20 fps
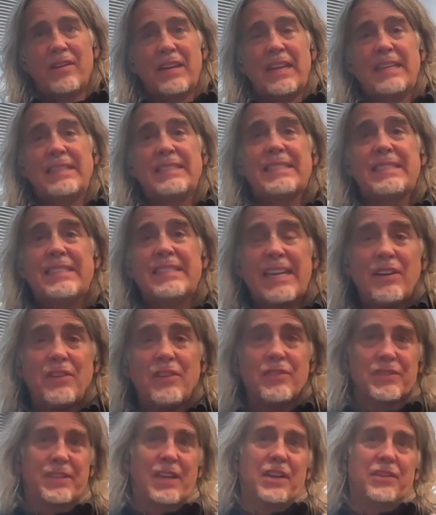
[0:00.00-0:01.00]
is single
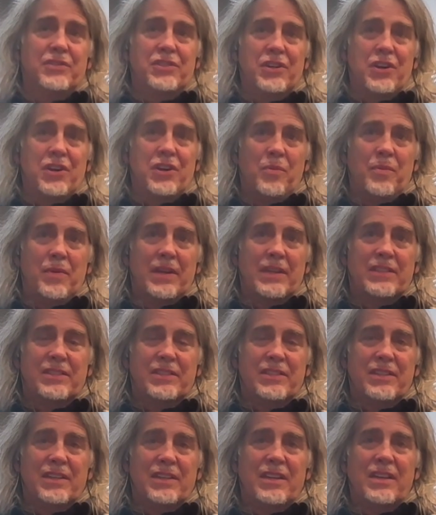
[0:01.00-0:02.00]
cell genomics.